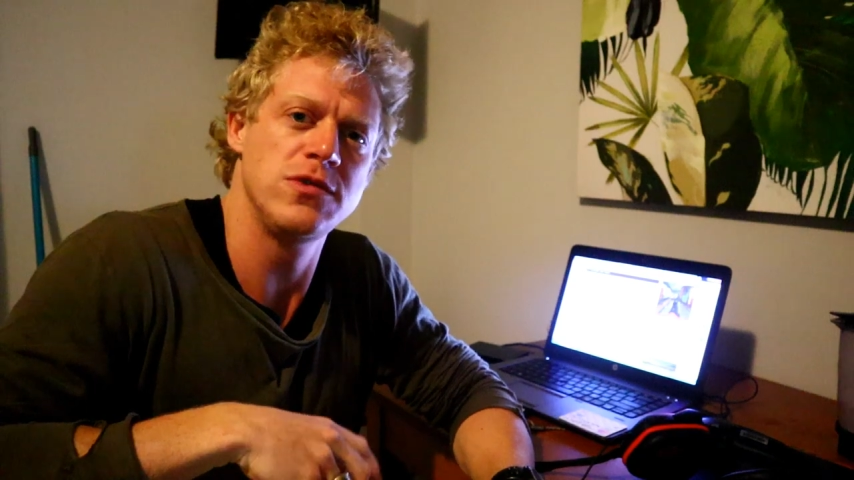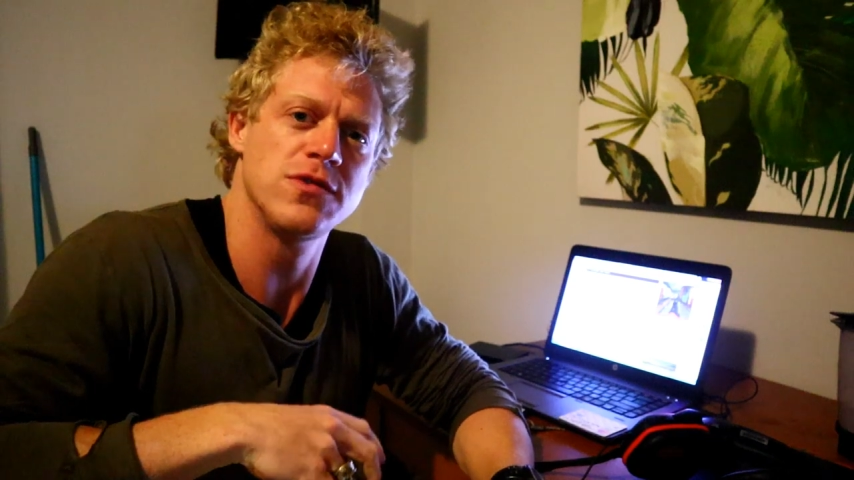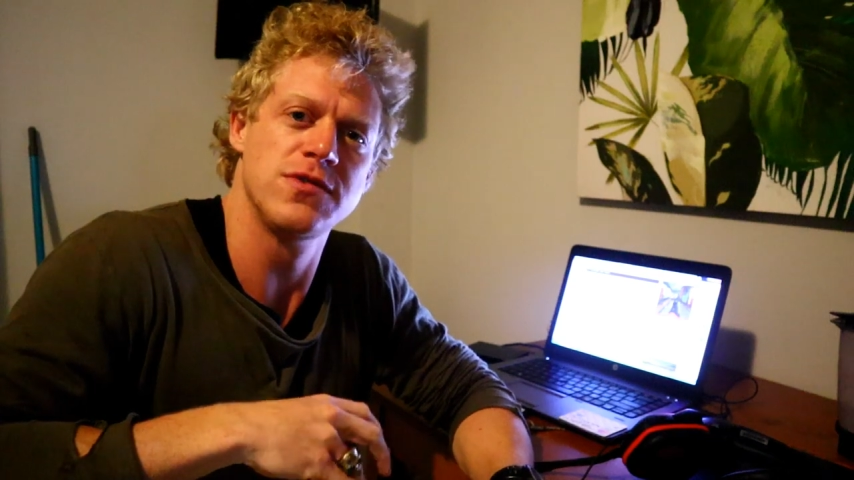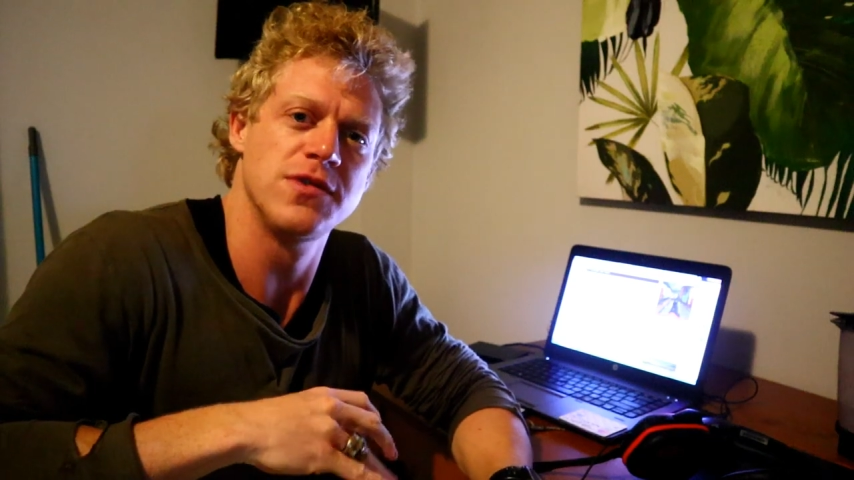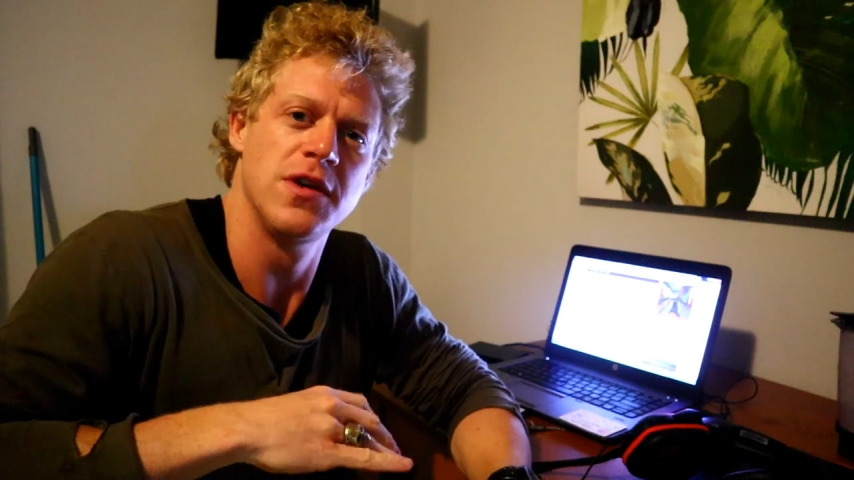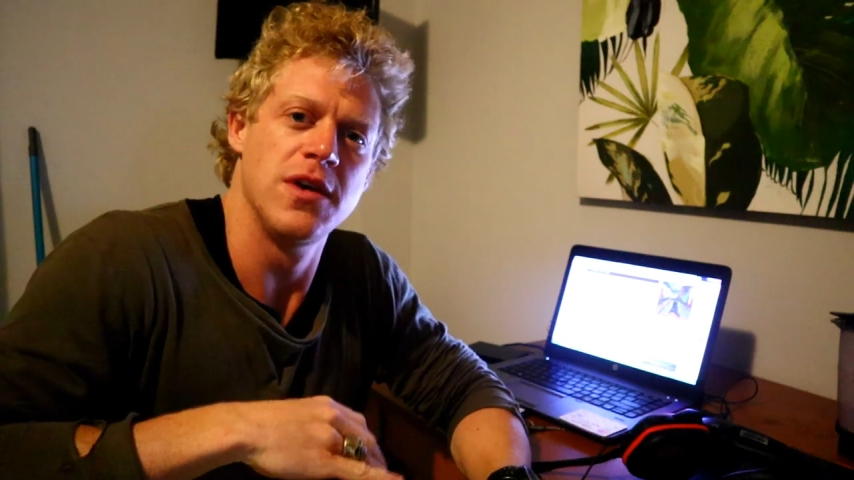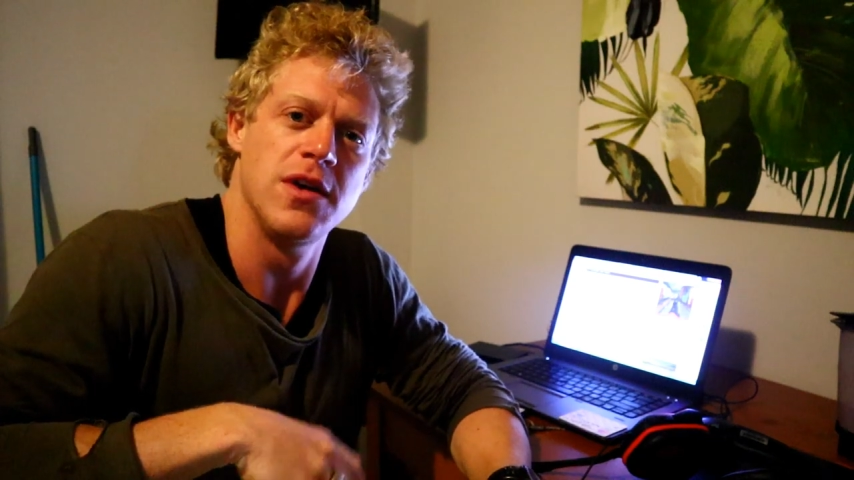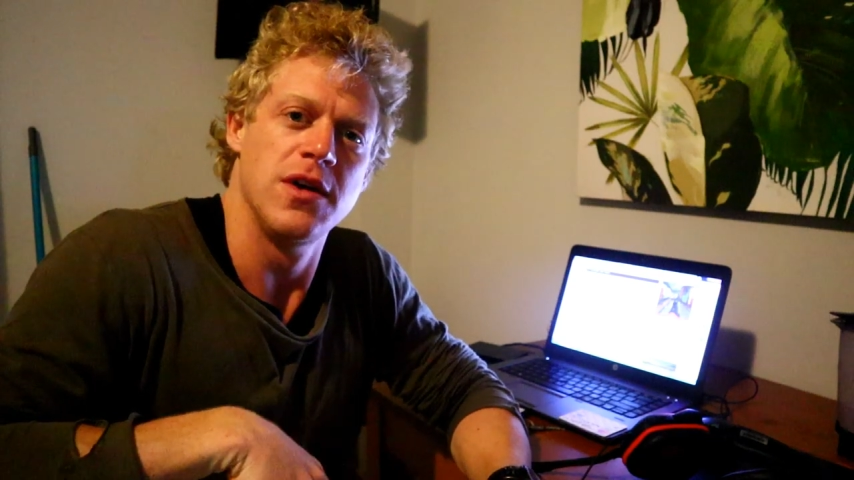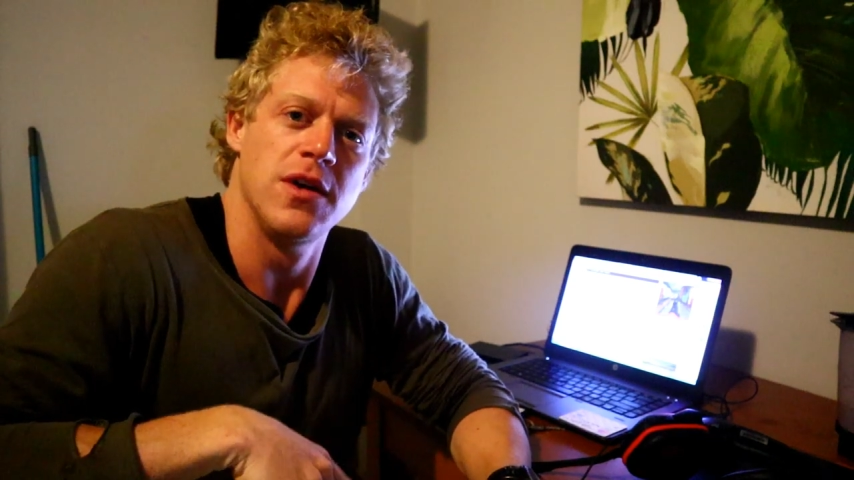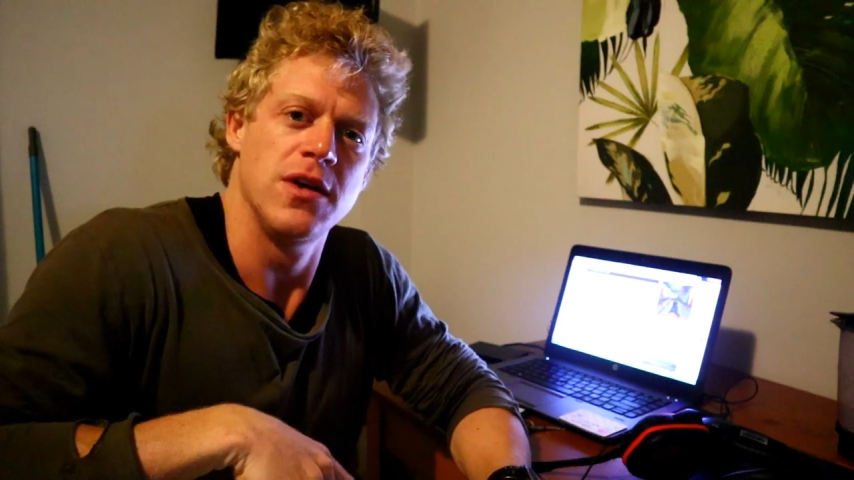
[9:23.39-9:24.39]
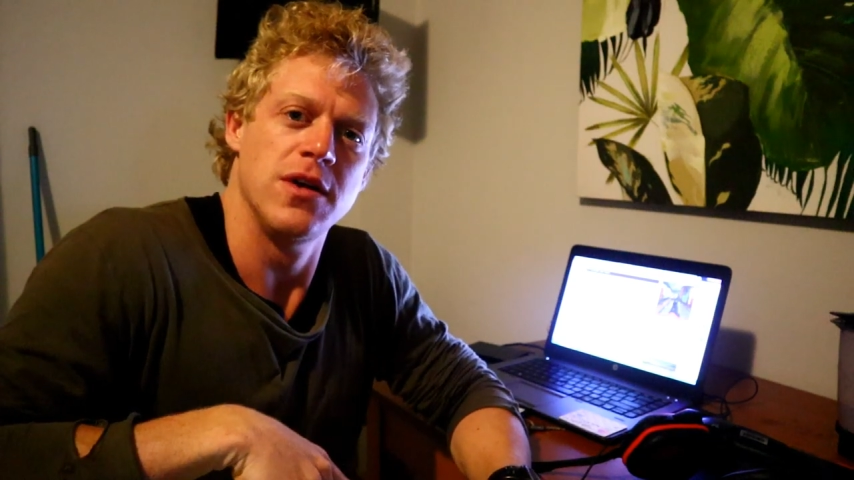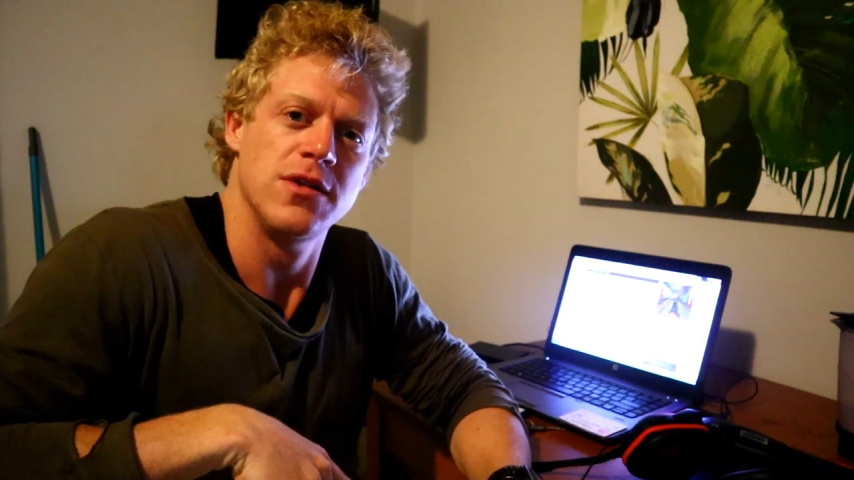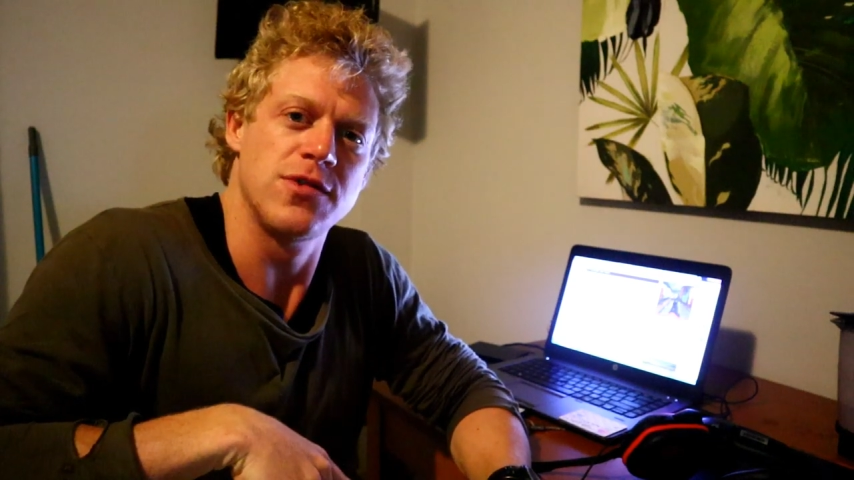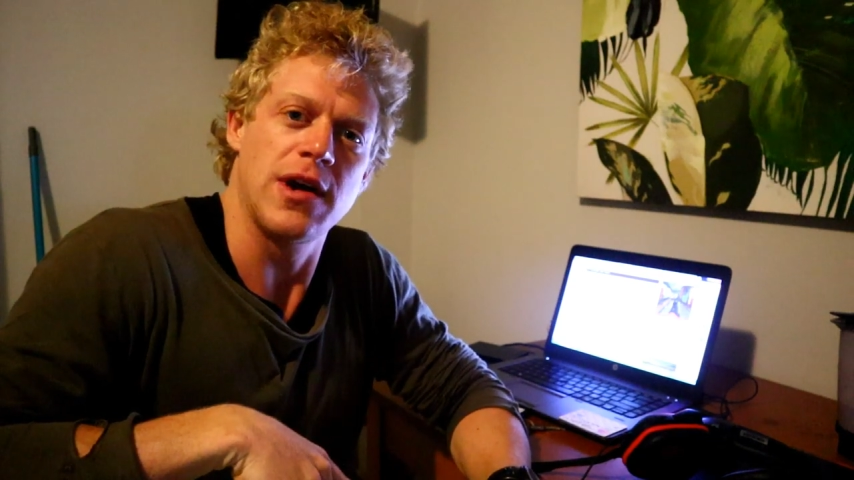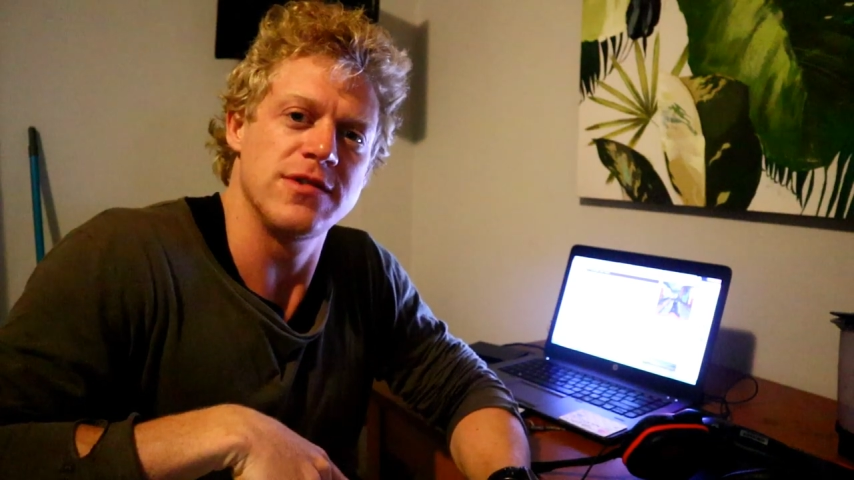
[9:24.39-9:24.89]
just
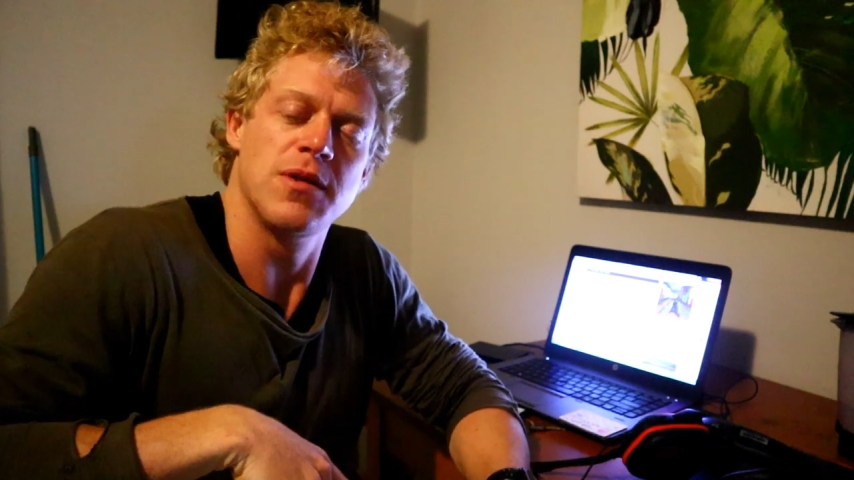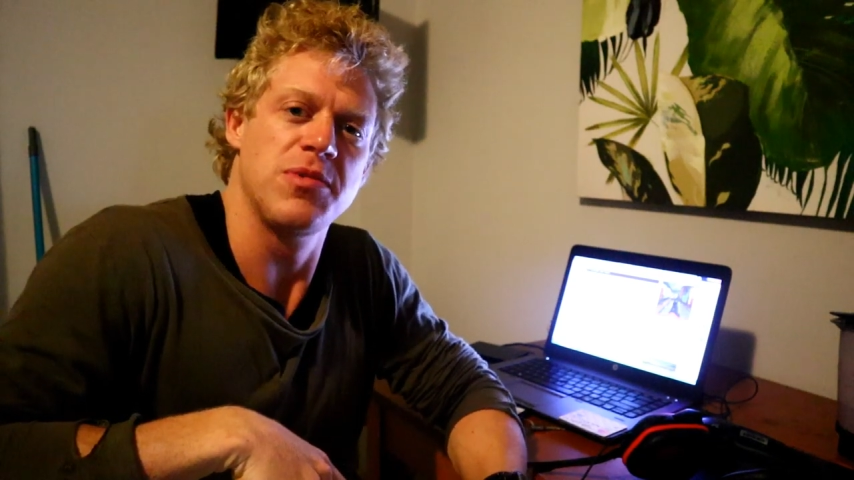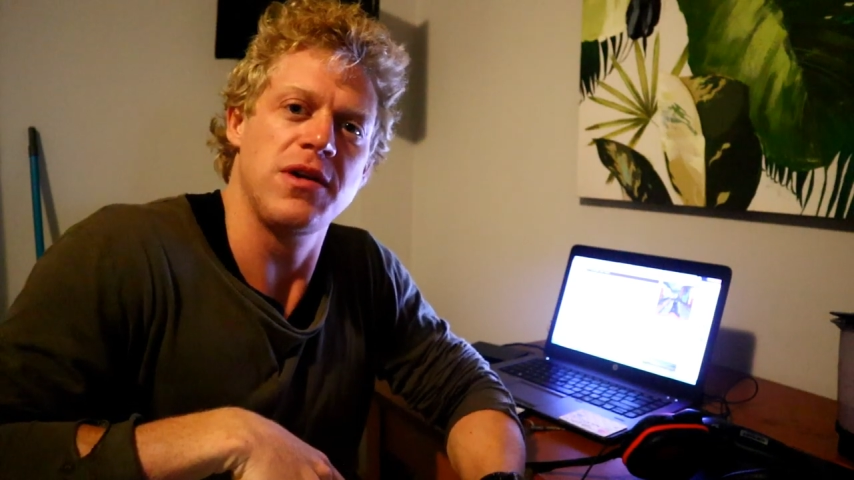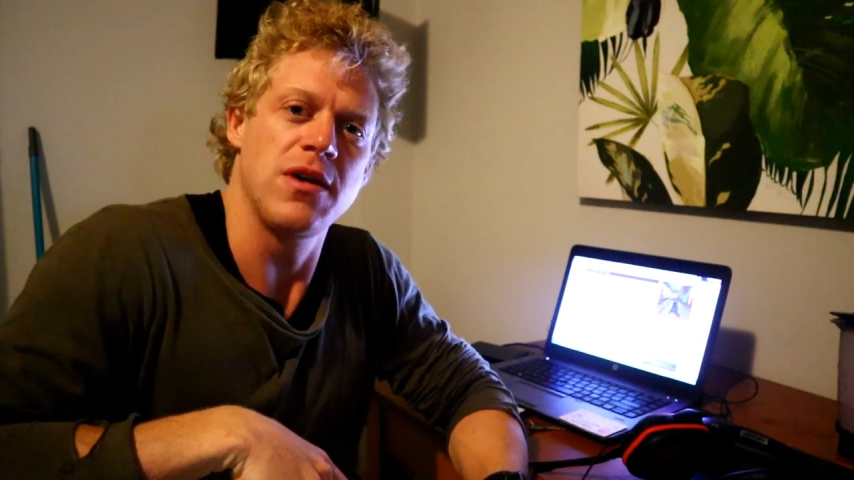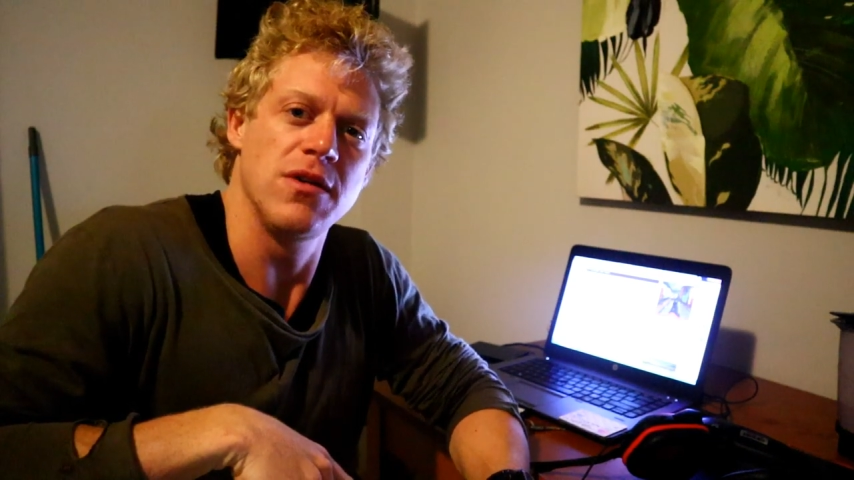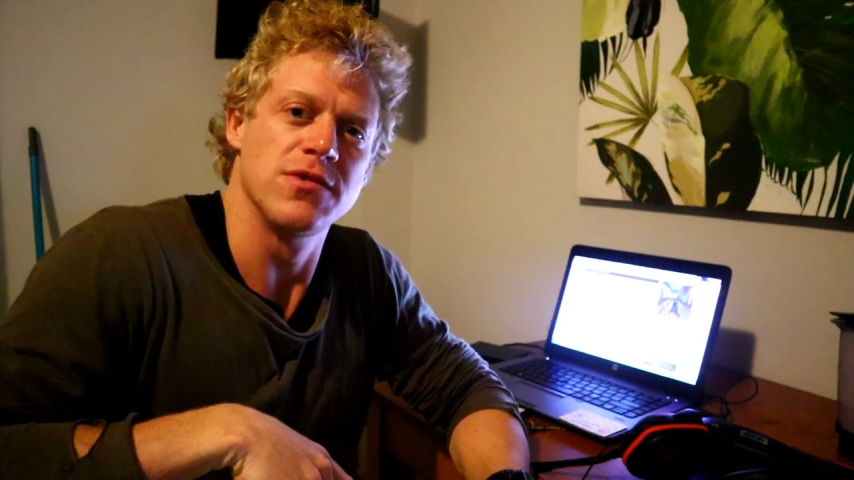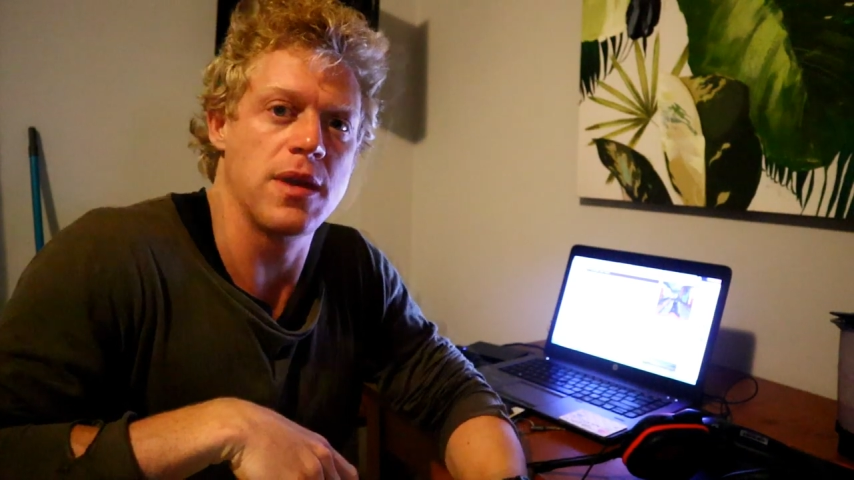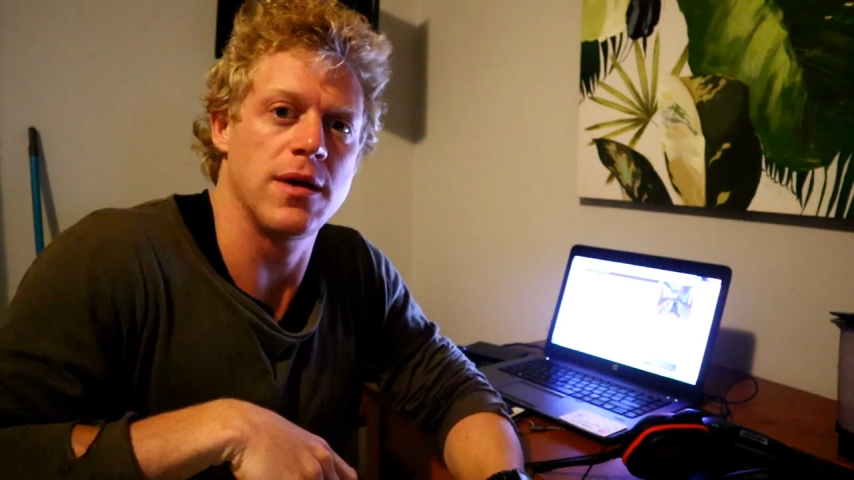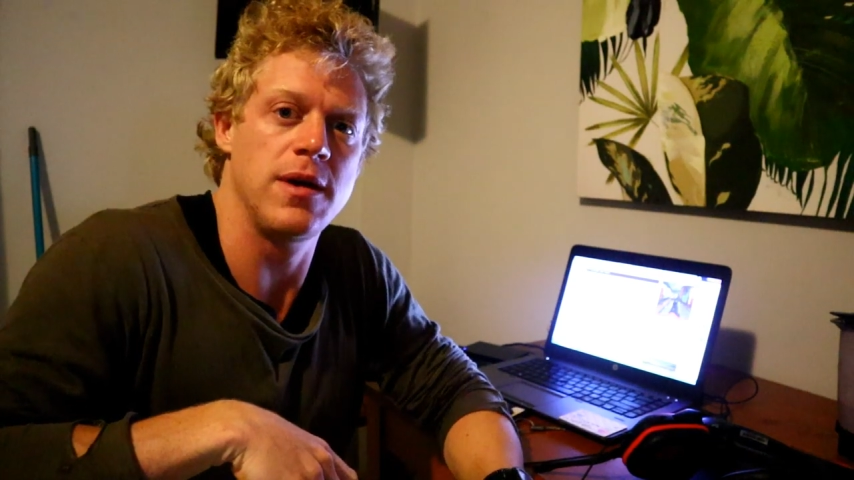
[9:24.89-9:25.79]
try something else.